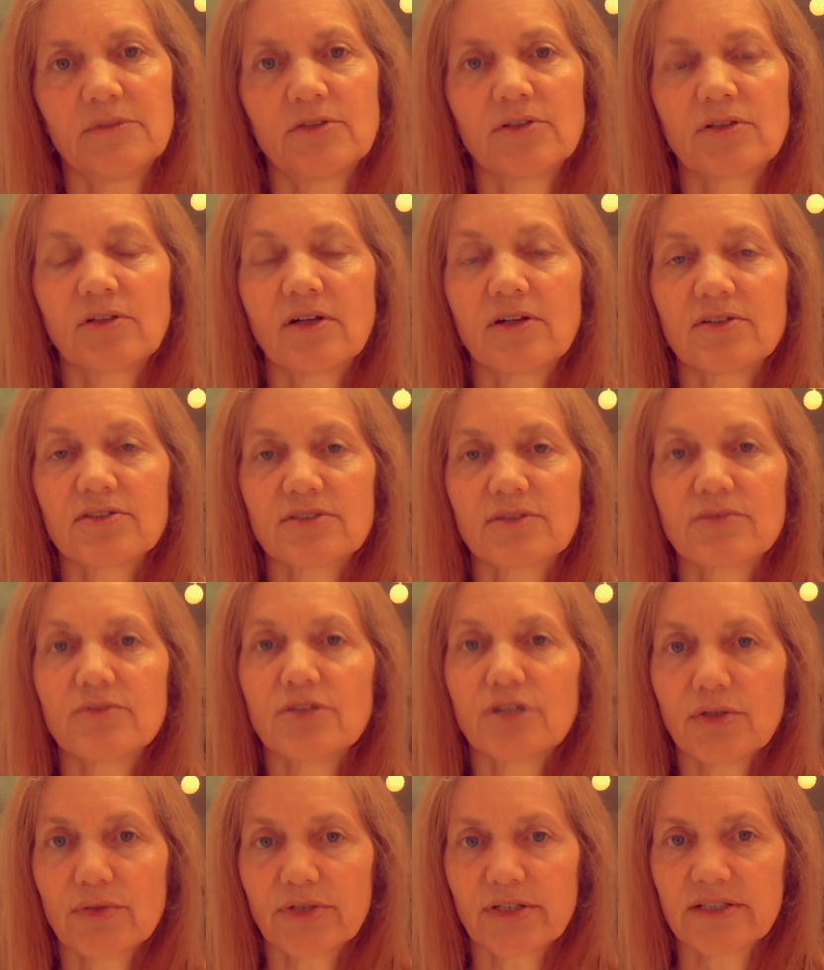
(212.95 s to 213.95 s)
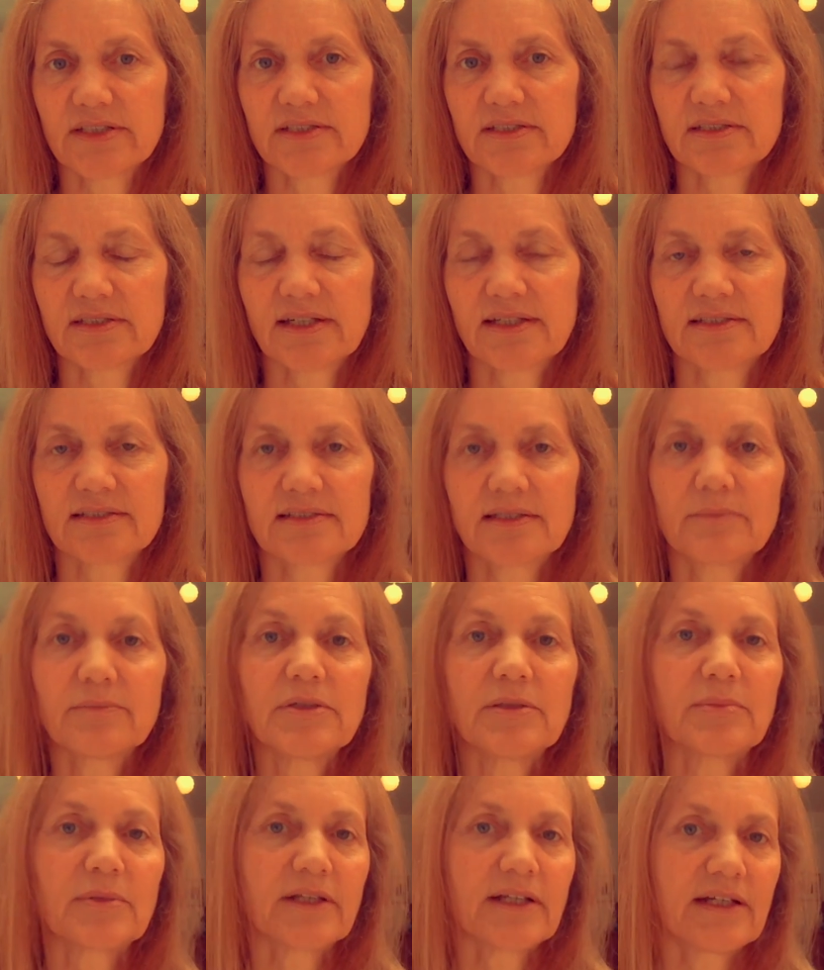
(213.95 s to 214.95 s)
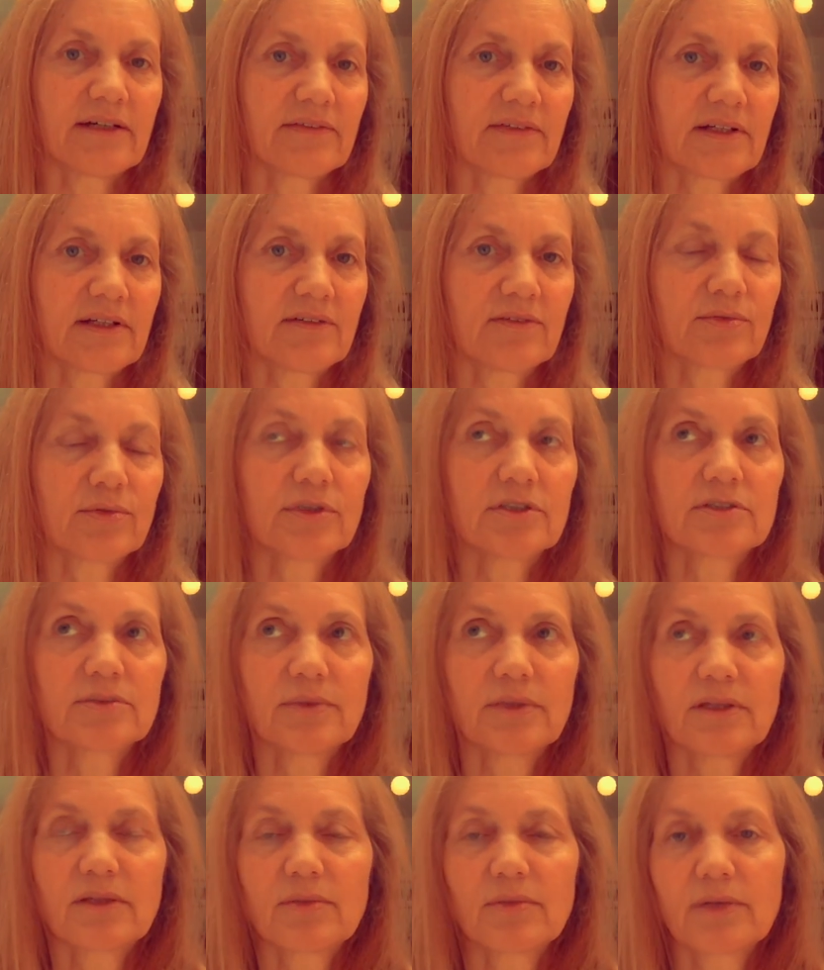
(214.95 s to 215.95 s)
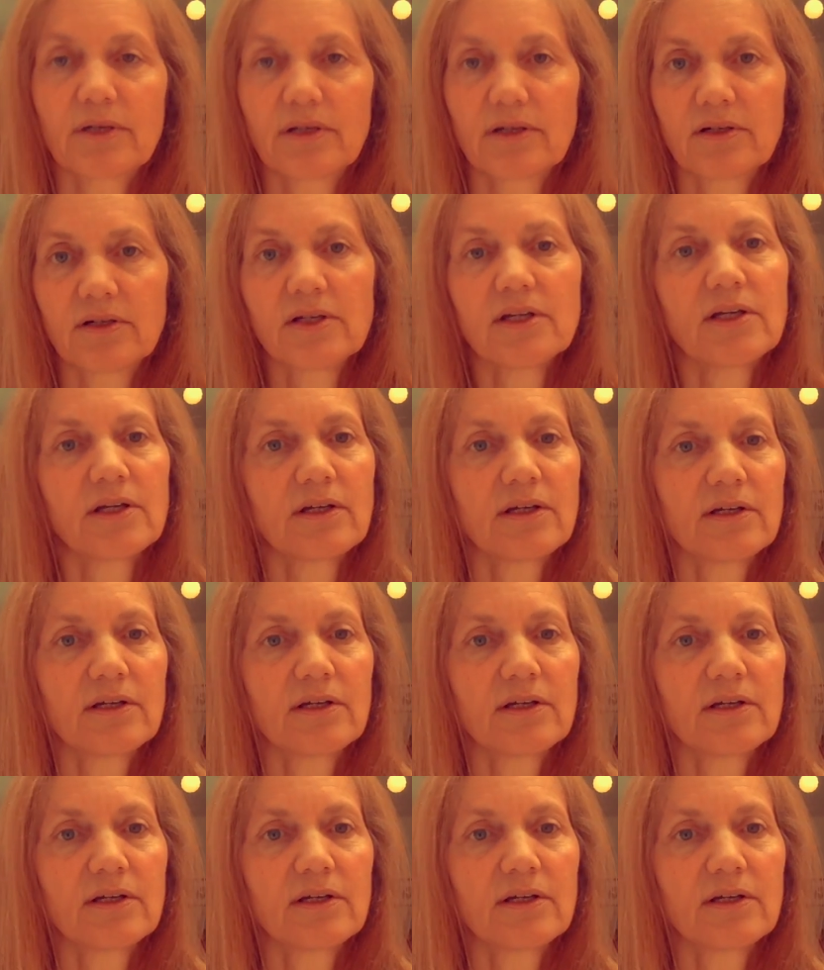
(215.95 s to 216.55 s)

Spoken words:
You can also notice, as some people have that I've worked with, where